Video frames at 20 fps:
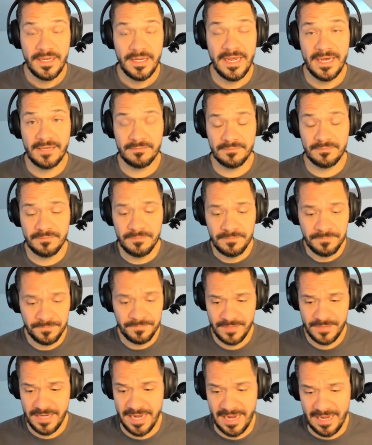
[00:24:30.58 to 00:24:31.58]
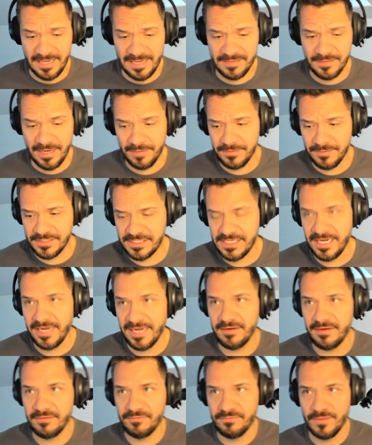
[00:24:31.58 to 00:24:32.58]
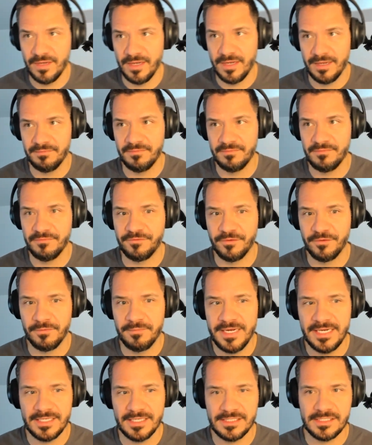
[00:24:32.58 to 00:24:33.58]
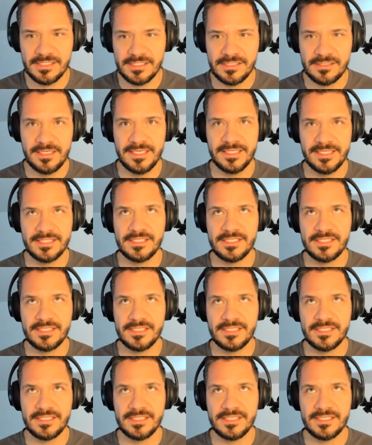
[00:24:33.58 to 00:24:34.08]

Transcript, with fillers: Yeah. I would say, for me, it's